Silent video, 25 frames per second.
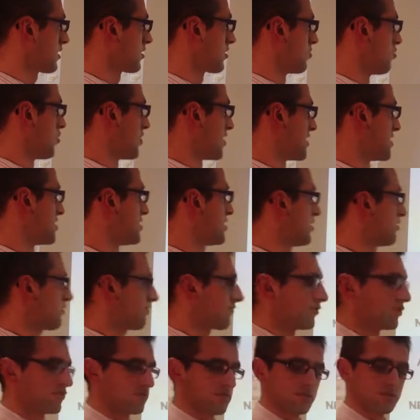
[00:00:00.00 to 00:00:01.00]
When enough
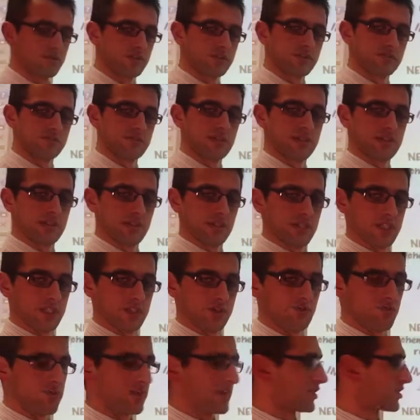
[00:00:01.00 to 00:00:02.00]
neurotransmitter
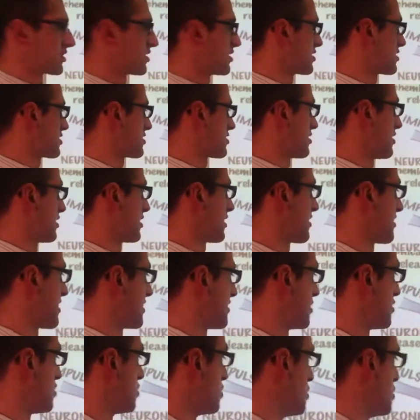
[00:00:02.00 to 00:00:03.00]
has reached this side, then
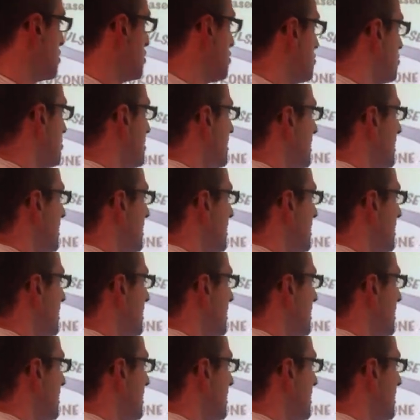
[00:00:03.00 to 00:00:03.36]
a new